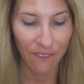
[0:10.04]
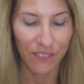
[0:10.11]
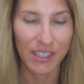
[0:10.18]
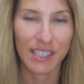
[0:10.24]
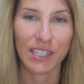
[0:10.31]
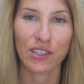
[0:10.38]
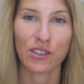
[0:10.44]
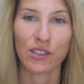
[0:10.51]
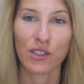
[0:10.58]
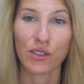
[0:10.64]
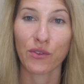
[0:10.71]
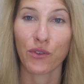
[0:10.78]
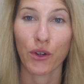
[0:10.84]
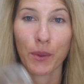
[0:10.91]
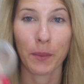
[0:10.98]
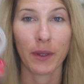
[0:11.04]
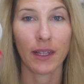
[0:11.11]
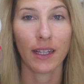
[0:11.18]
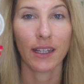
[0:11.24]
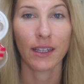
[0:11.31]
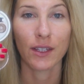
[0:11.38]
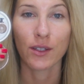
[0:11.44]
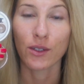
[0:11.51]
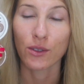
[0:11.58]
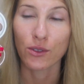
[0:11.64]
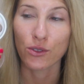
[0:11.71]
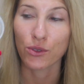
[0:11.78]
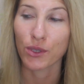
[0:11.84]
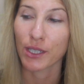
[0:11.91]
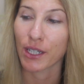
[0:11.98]
Physicians Formula little
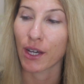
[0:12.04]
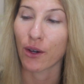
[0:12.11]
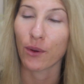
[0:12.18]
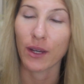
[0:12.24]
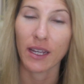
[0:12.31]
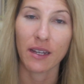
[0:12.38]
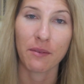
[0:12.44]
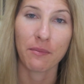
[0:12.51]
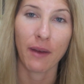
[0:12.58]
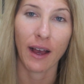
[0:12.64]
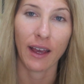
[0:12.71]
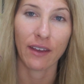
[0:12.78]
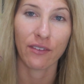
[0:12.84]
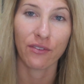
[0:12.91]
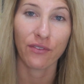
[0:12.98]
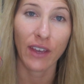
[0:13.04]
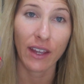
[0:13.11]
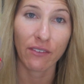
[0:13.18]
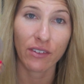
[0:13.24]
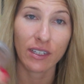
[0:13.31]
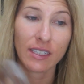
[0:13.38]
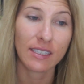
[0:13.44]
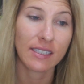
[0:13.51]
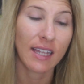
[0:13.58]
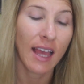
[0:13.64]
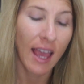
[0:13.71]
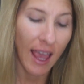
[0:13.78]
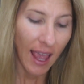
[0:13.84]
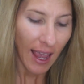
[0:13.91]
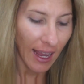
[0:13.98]
trio in my favorites,
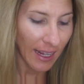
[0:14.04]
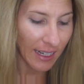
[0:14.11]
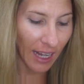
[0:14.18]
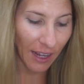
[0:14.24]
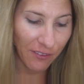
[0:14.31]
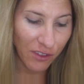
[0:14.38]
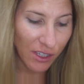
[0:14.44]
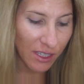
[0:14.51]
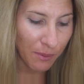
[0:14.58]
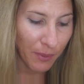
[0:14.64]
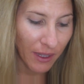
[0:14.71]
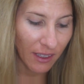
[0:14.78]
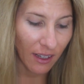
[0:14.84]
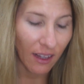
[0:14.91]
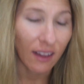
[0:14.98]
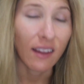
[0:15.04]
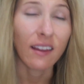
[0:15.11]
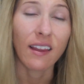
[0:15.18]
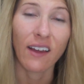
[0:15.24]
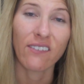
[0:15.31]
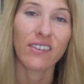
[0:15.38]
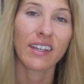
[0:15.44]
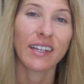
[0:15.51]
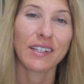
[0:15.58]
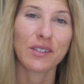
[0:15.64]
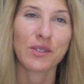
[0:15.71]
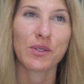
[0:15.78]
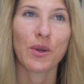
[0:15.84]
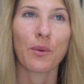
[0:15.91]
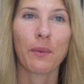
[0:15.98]
and I've just been loving
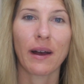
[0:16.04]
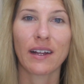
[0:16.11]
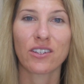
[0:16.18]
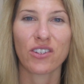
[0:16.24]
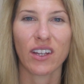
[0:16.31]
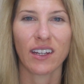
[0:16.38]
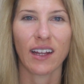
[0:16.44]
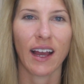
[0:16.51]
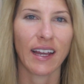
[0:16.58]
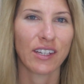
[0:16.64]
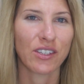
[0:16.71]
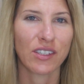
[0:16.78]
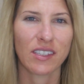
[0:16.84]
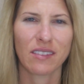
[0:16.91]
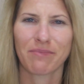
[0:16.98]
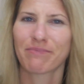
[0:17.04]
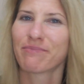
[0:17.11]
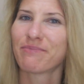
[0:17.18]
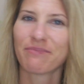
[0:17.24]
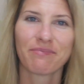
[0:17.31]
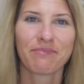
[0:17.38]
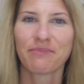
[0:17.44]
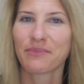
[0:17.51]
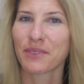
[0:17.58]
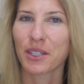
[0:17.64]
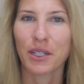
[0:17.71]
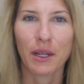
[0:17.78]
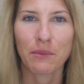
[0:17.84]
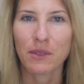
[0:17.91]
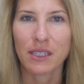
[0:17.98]
it so much, and I just,
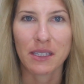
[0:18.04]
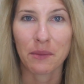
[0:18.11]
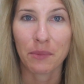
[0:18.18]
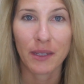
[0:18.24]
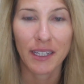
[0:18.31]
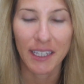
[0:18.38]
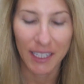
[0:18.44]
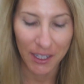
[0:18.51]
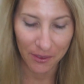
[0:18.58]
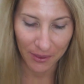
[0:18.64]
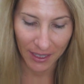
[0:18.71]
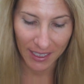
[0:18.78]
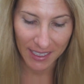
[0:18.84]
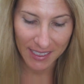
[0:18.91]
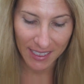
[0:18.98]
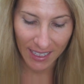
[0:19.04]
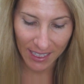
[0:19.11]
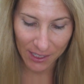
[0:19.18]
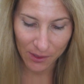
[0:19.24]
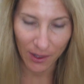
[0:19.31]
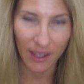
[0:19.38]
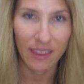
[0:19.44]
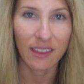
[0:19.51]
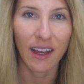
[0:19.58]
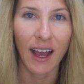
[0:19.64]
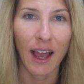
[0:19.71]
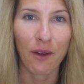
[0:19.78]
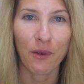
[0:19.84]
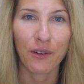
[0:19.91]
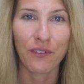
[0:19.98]
I'm just simply getting ready today, so I
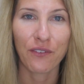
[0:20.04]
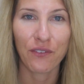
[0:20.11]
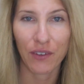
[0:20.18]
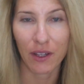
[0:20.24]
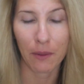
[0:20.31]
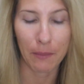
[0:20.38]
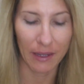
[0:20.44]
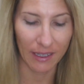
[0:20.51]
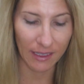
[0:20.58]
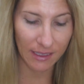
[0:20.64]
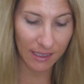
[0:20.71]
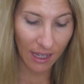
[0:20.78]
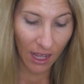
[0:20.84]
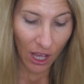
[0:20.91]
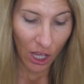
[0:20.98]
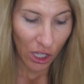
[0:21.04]
thought I would film it.